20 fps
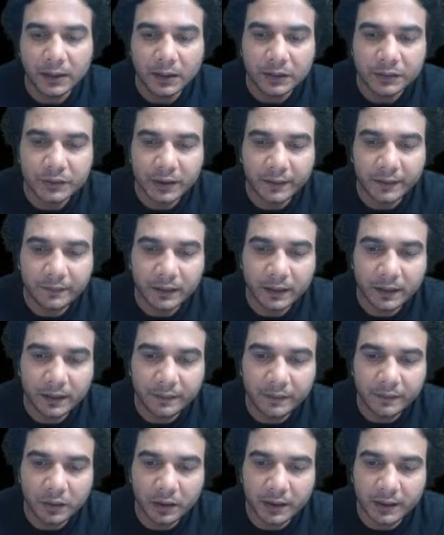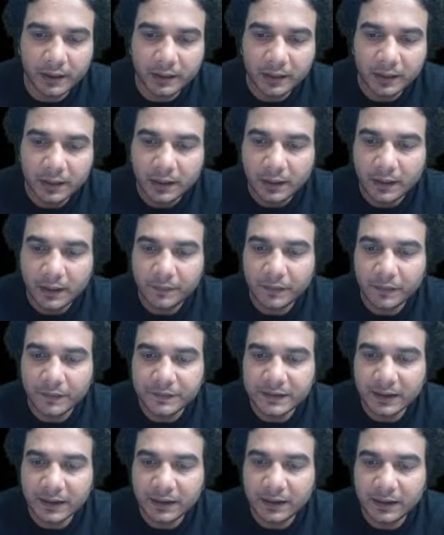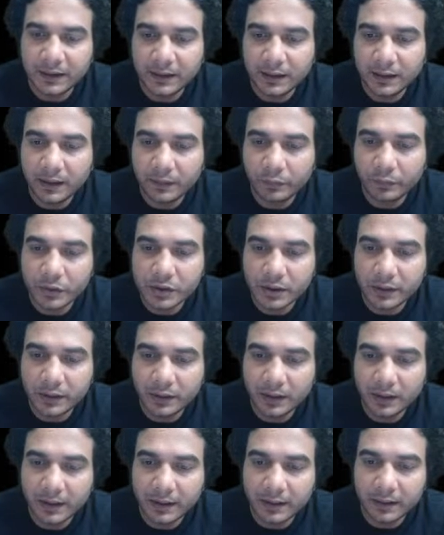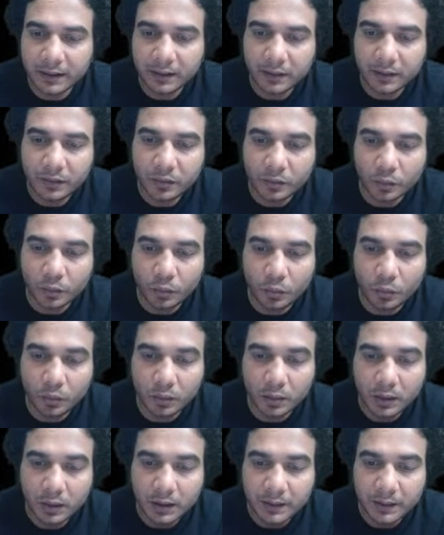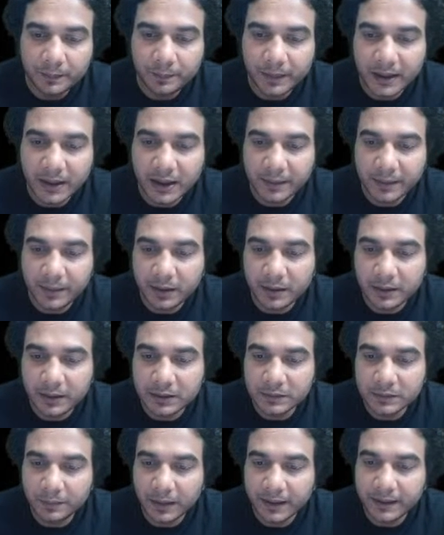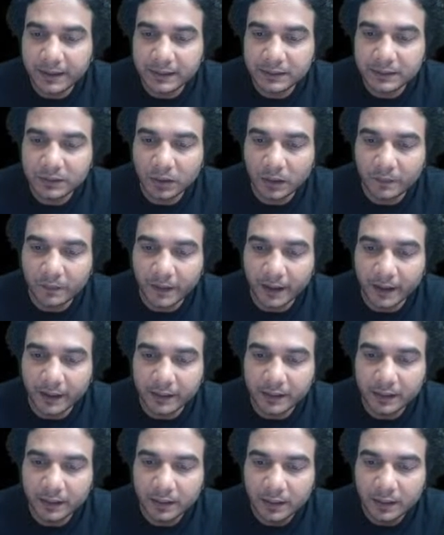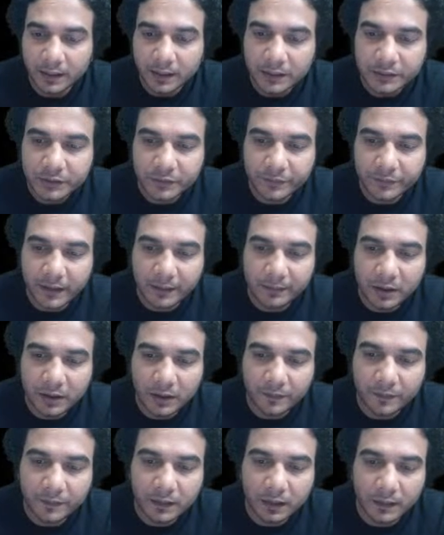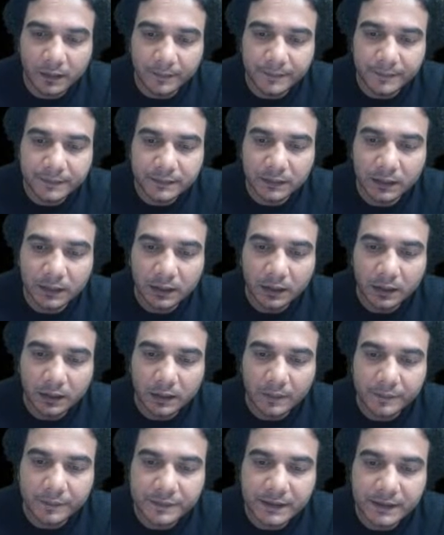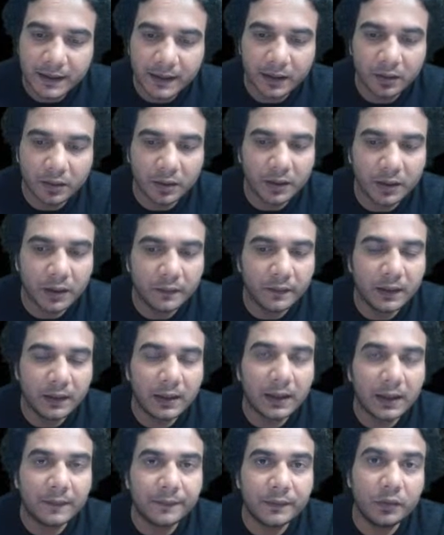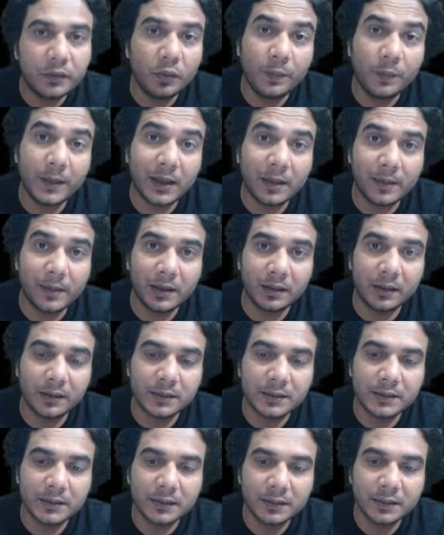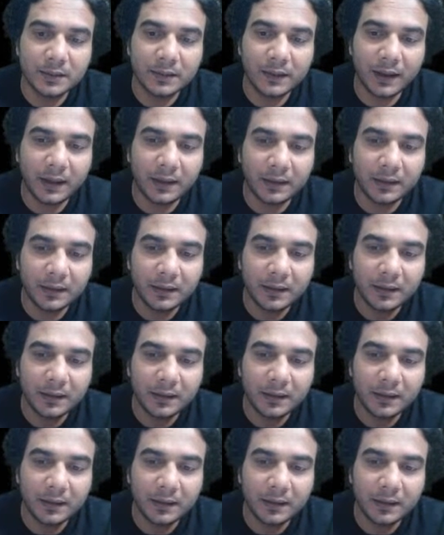So have you got it? If you have second degree equation, you'll get two parameters by solving it. So family of curves of second order will have two parameters, right?